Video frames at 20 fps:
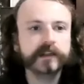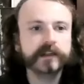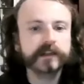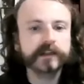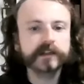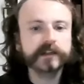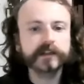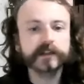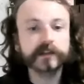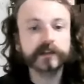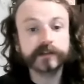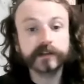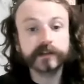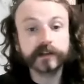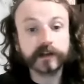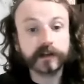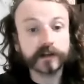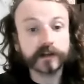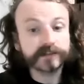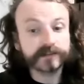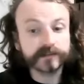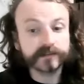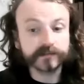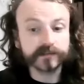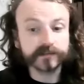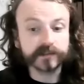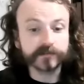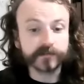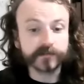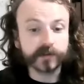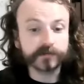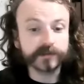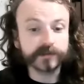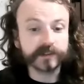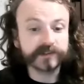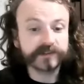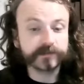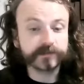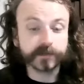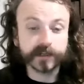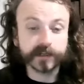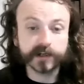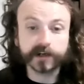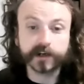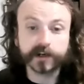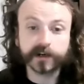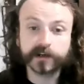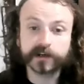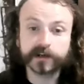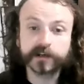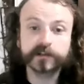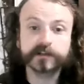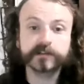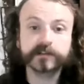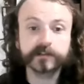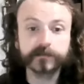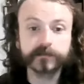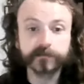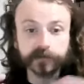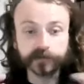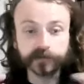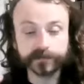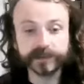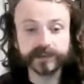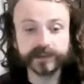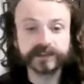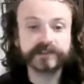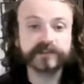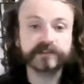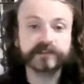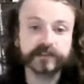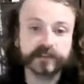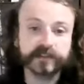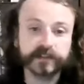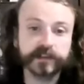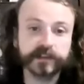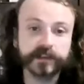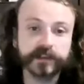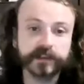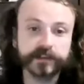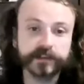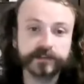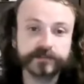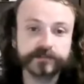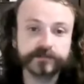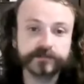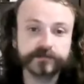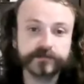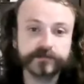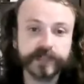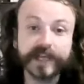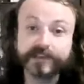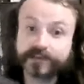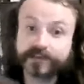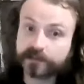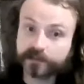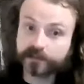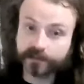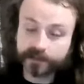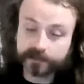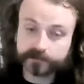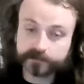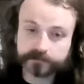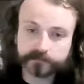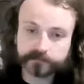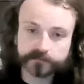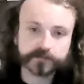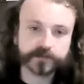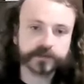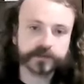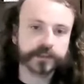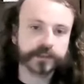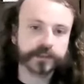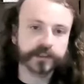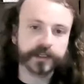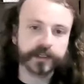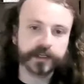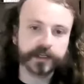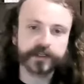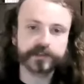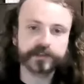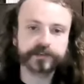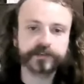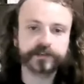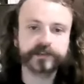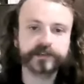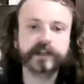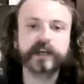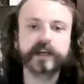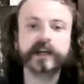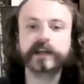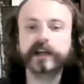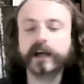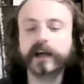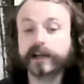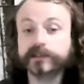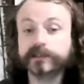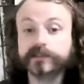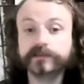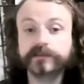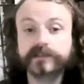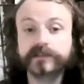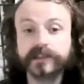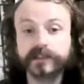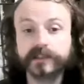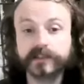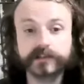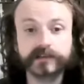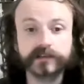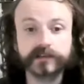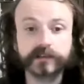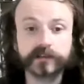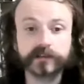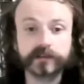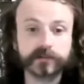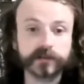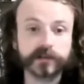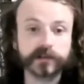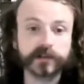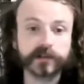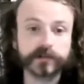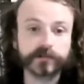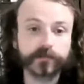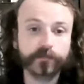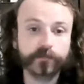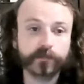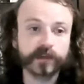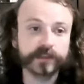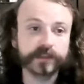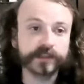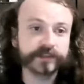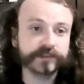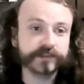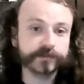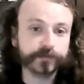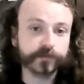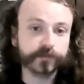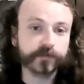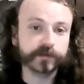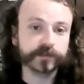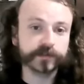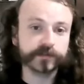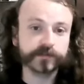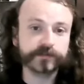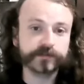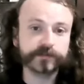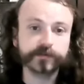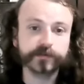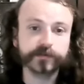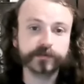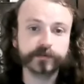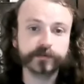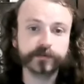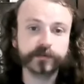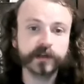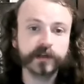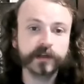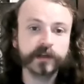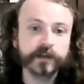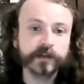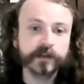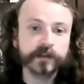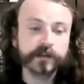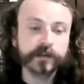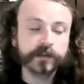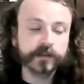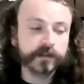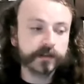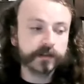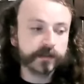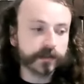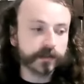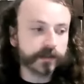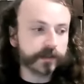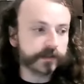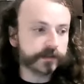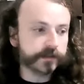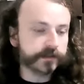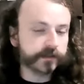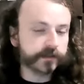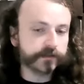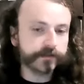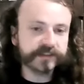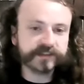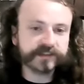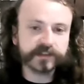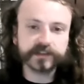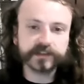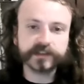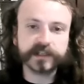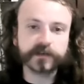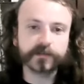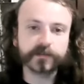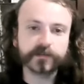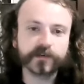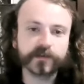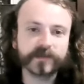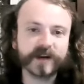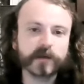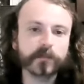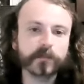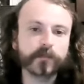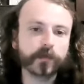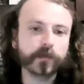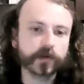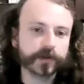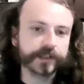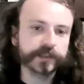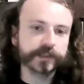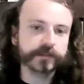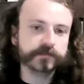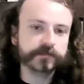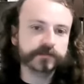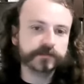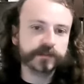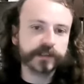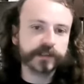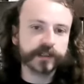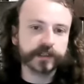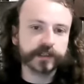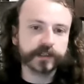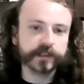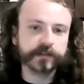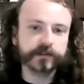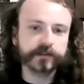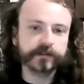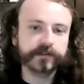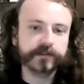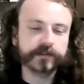there are certainly moments where movements escalate and should. I do think, one, it's important to, events like that are more about mourning. And,